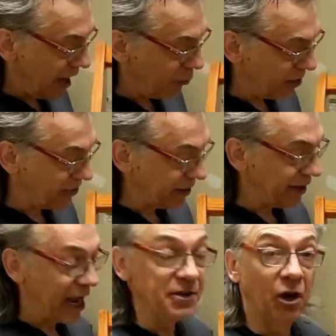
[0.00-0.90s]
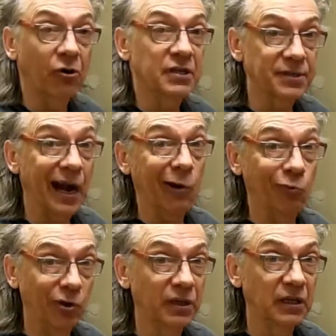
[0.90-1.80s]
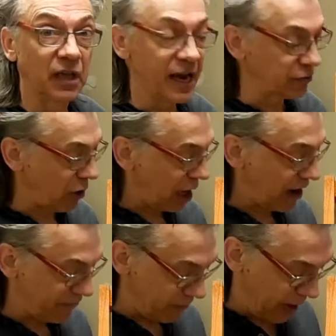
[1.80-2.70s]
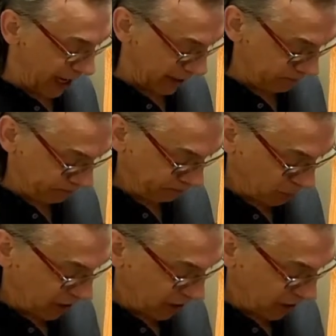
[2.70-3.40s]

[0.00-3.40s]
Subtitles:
And one thing that I noticed that I really liked right off the bat